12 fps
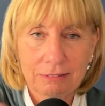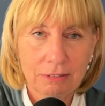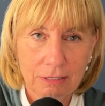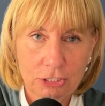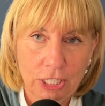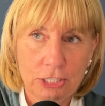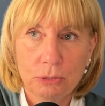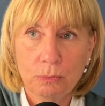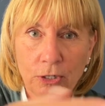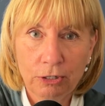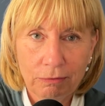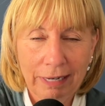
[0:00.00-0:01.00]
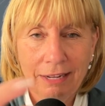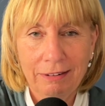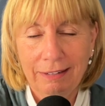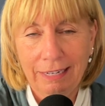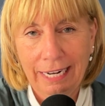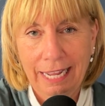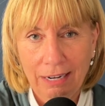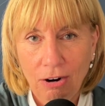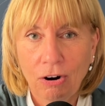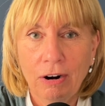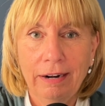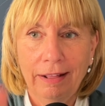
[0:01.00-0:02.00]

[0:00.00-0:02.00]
I'll change a word around, and then I add a heart,